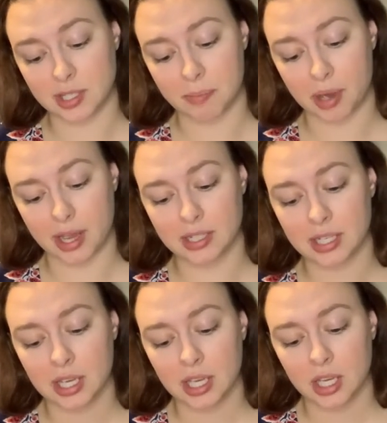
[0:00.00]
but
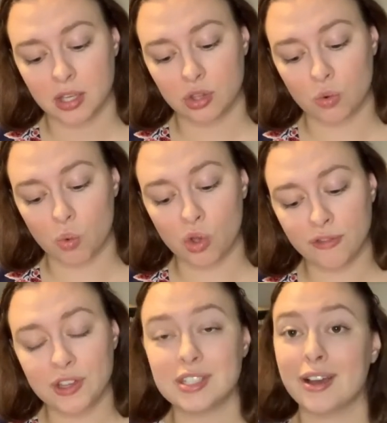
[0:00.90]
the
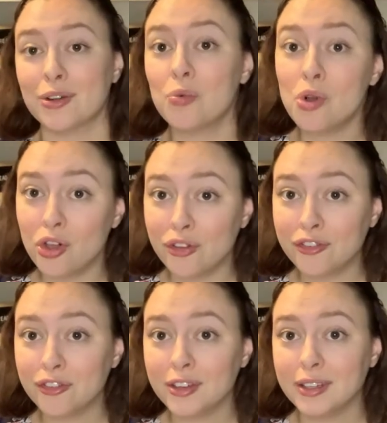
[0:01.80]
wolf is not a
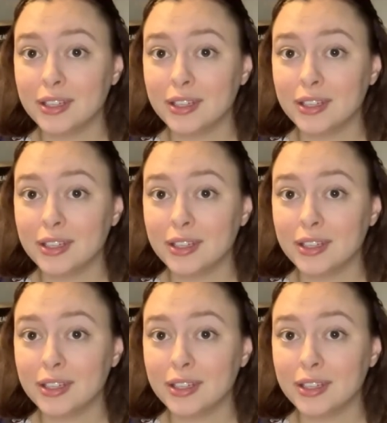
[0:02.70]
wolf.